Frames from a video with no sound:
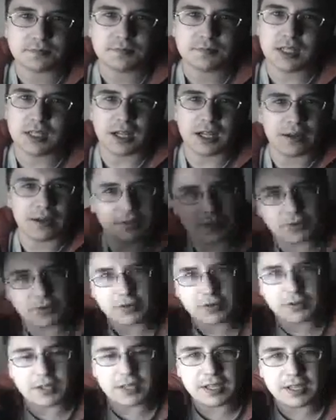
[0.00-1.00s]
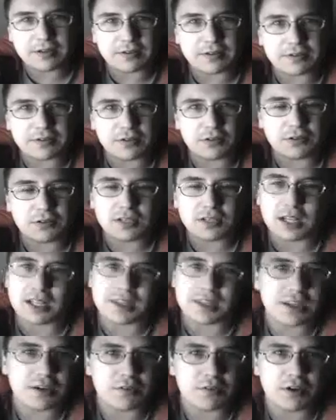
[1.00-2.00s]
and how they were, it looked like
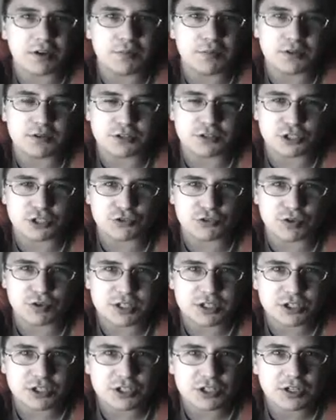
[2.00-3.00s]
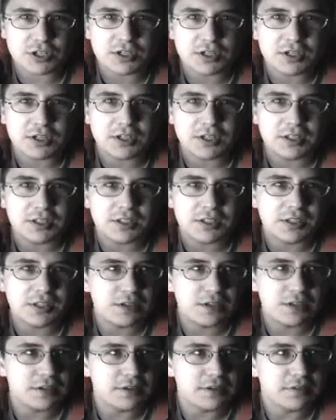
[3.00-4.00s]
they were able to stretch
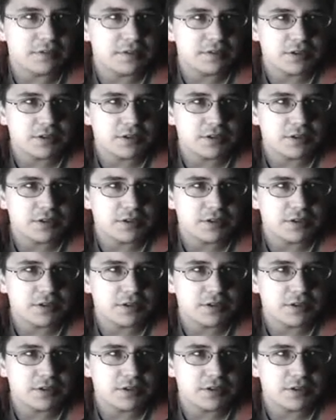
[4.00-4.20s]
the